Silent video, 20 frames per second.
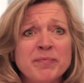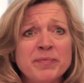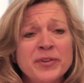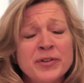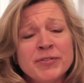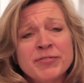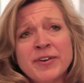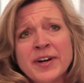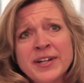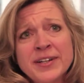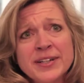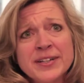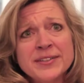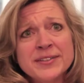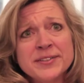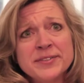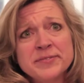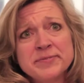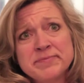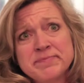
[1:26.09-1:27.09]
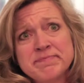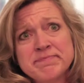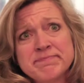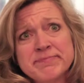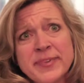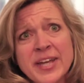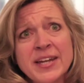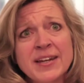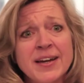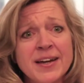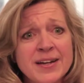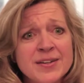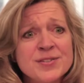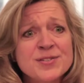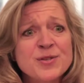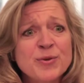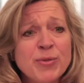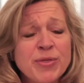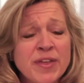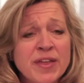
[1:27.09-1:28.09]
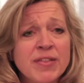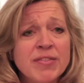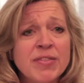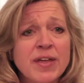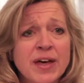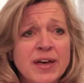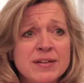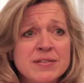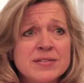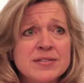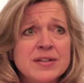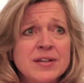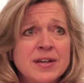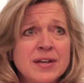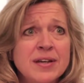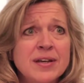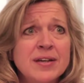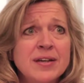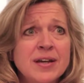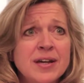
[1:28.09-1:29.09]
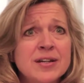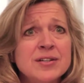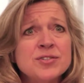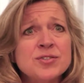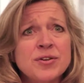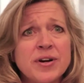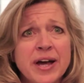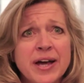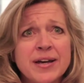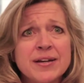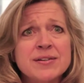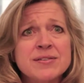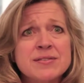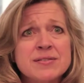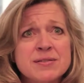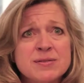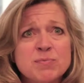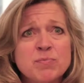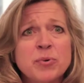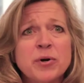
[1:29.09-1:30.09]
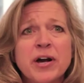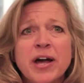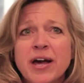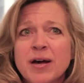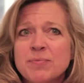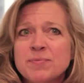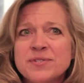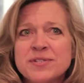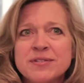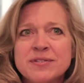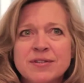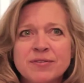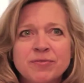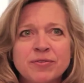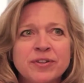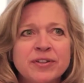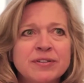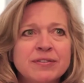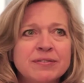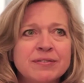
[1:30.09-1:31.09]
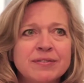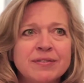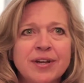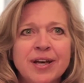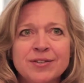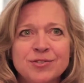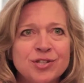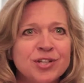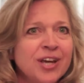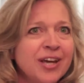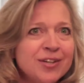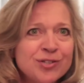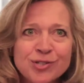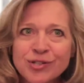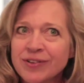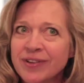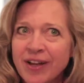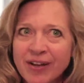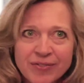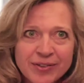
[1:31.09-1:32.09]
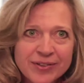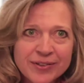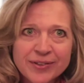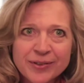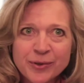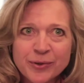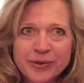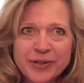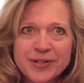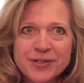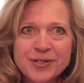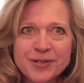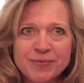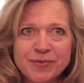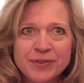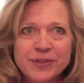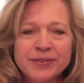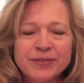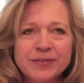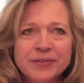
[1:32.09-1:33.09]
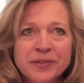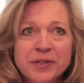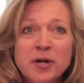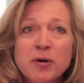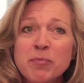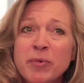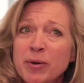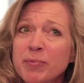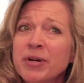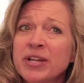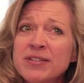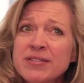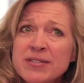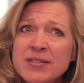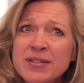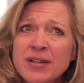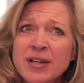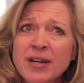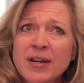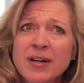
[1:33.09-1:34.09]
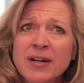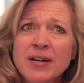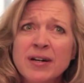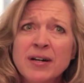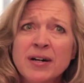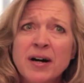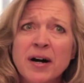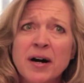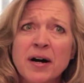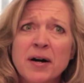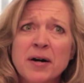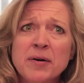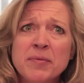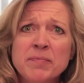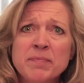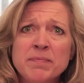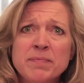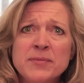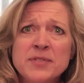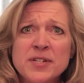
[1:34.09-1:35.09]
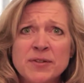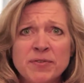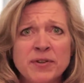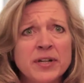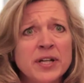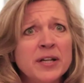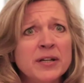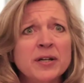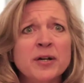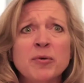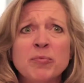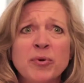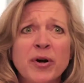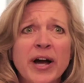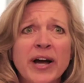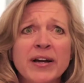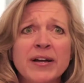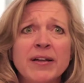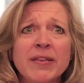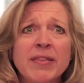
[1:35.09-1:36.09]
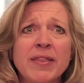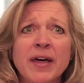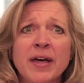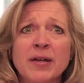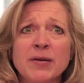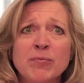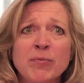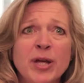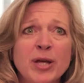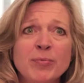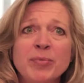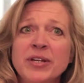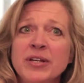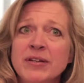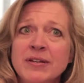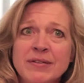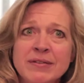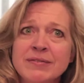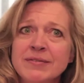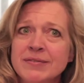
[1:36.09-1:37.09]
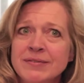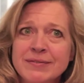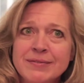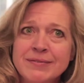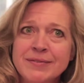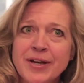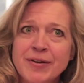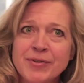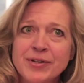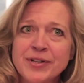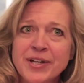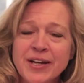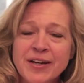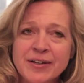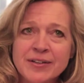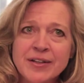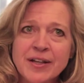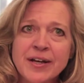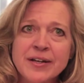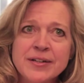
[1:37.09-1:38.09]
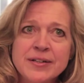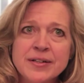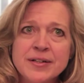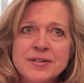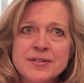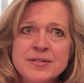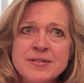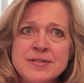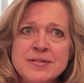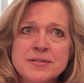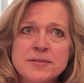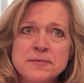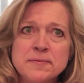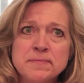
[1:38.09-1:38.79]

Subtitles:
you'll find it. And I also think that it attracts perhaps a different education level or a different commitment, different income bracket than maybe everyday online does.